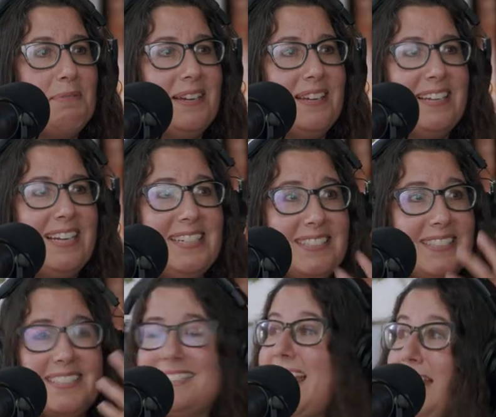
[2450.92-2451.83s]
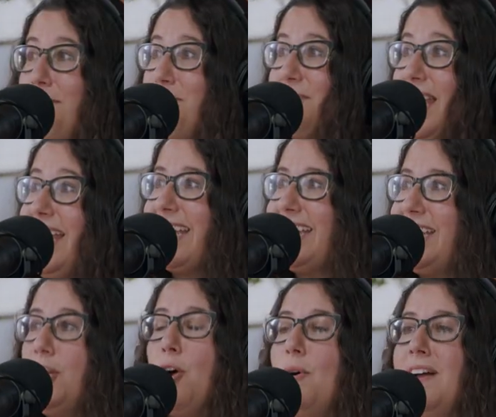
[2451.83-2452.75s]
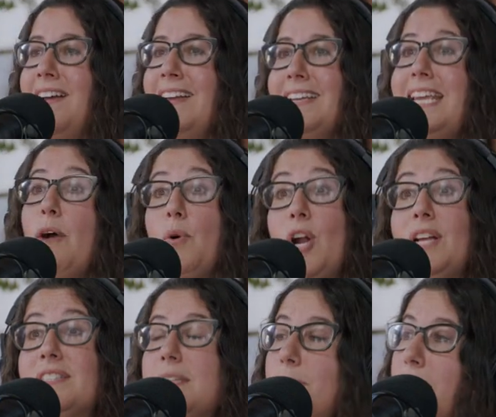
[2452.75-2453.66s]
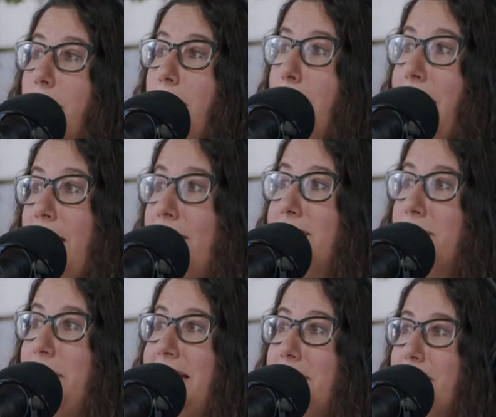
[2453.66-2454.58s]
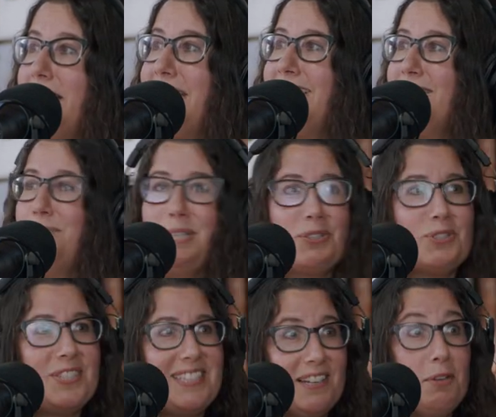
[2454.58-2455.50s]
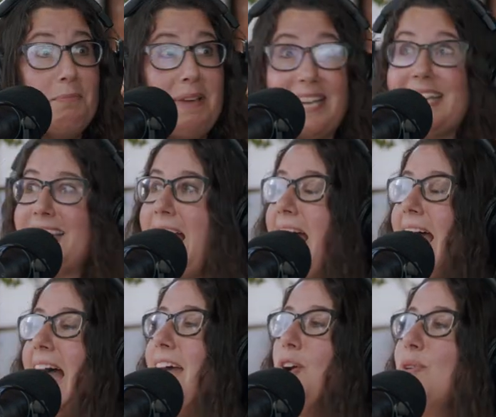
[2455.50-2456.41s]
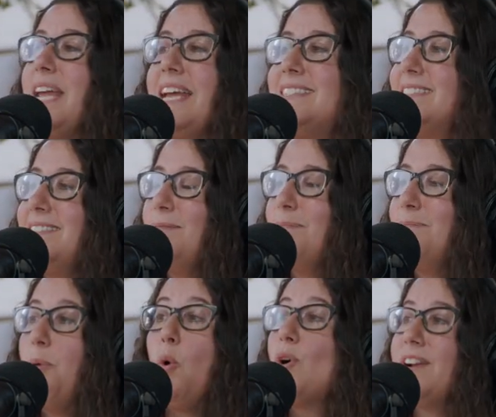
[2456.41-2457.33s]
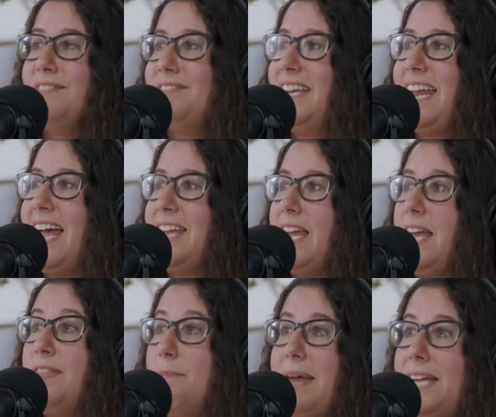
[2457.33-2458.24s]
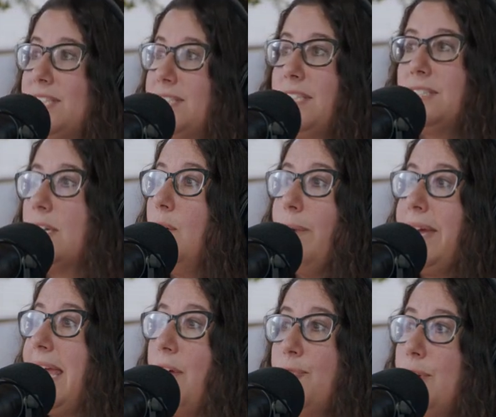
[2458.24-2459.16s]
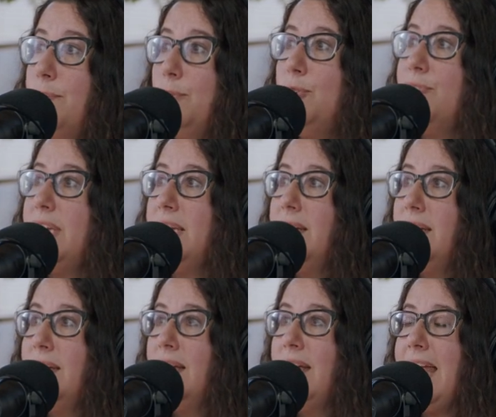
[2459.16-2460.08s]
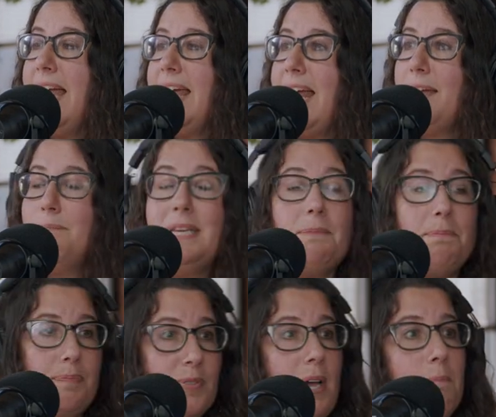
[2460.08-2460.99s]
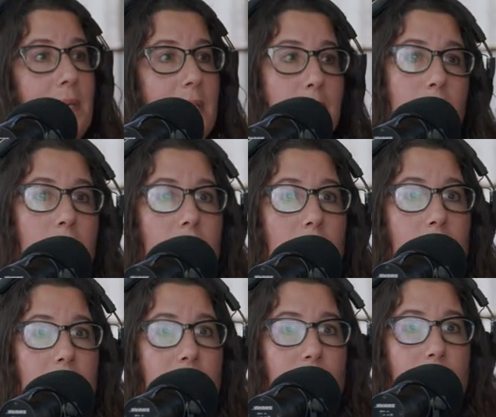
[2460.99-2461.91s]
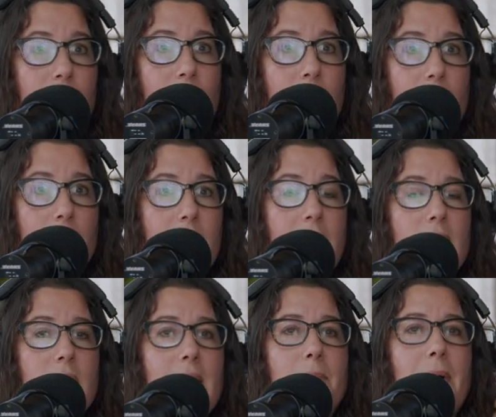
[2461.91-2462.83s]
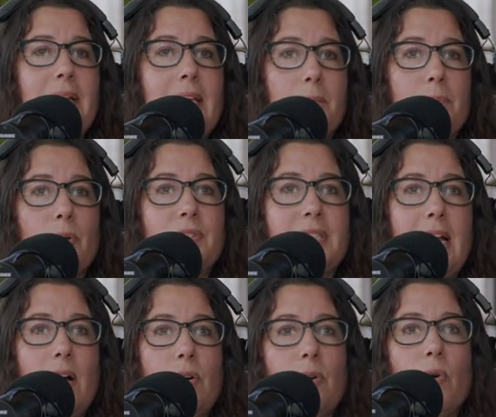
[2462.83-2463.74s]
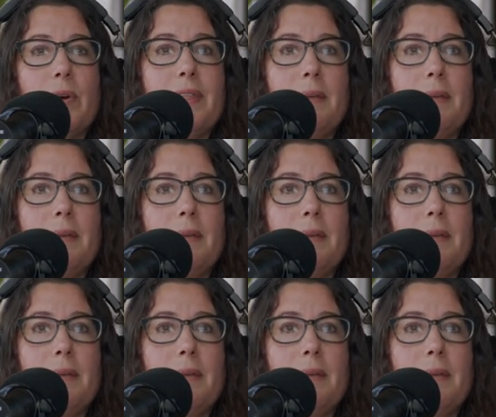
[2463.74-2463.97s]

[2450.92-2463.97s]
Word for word: Mm. It's the same thing. You know, yeah, we're not sleeping in my parents' basement, but you're still making. I, I, don't get bored of it. I and the magic doesn't go away. Every movie, and I meet some people in that that might get burnt out or